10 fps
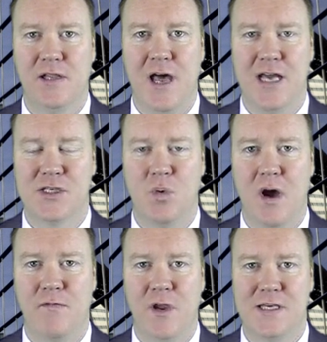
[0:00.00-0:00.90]
the last
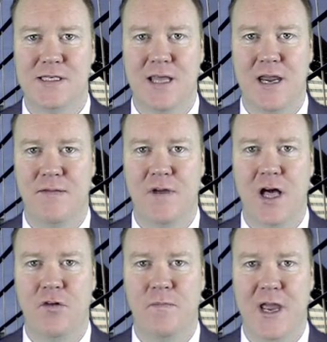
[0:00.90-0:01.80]
12 weeks in the
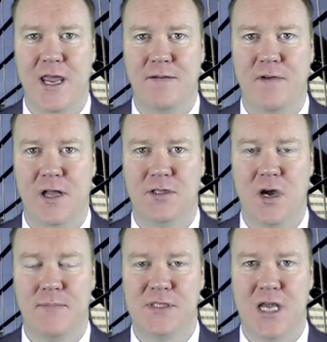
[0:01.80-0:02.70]
NFL with my NFL
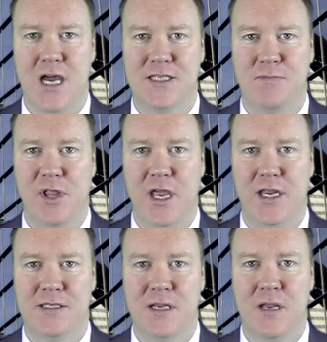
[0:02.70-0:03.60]
top sides
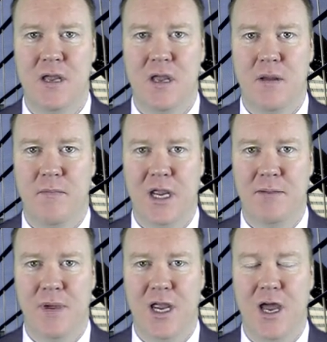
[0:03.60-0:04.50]
plays,
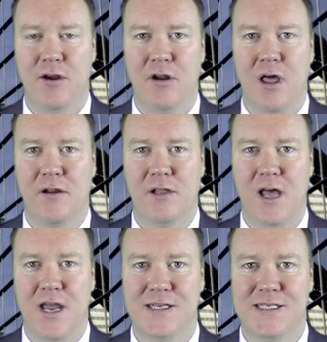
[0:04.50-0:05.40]
making my $100
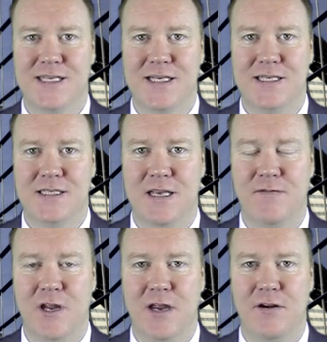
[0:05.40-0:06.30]
client
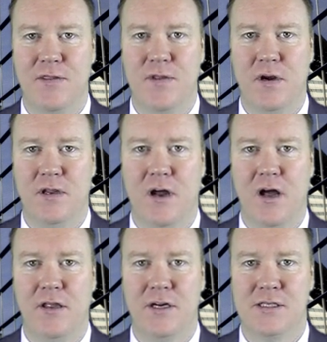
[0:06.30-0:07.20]

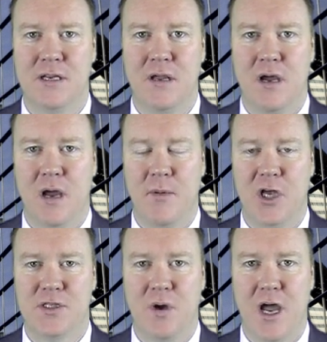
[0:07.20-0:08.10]
$6,730. I'm
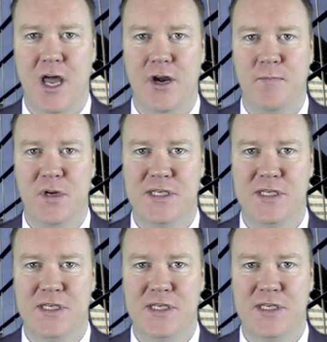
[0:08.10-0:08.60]
also 100%